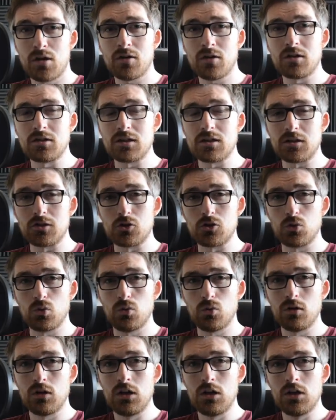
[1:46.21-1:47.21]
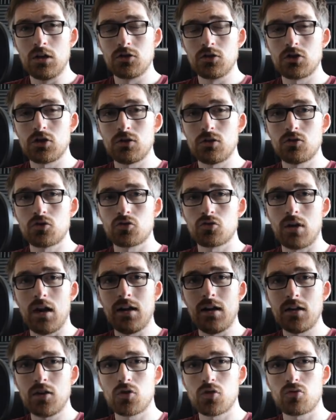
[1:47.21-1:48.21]
a marketing tool to
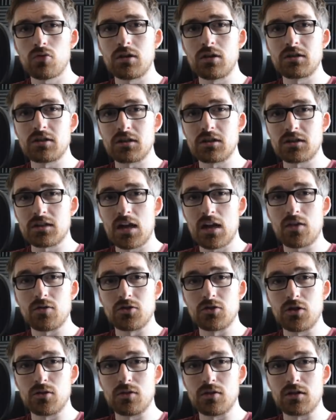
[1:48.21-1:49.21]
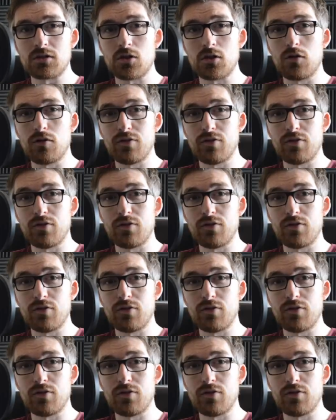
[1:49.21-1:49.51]
try and increase the sales unit